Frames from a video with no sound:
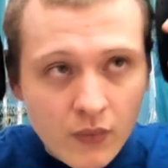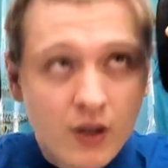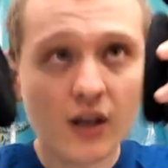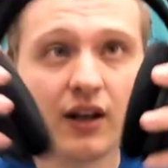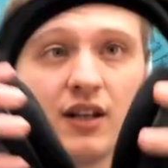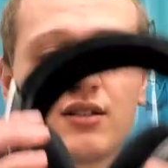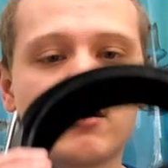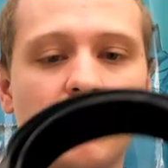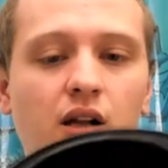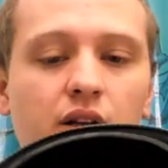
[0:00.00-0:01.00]
is
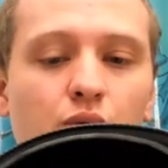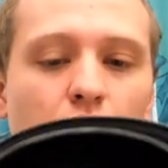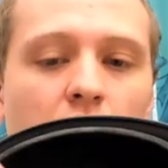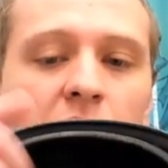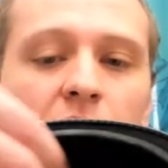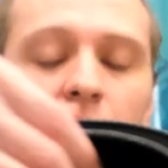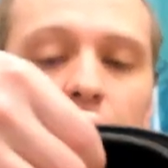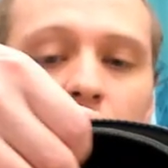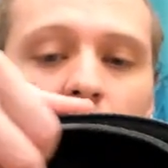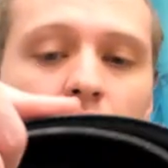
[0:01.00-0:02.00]
slightly rough
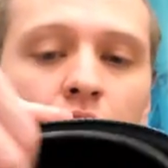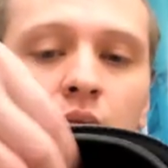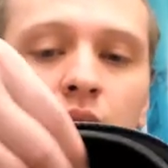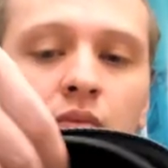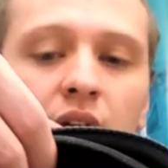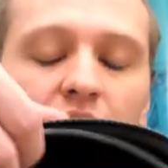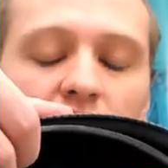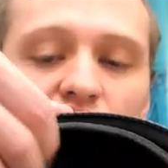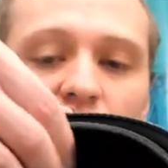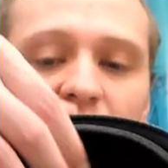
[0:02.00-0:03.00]
here. And it's
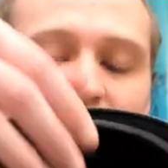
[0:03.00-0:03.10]
just a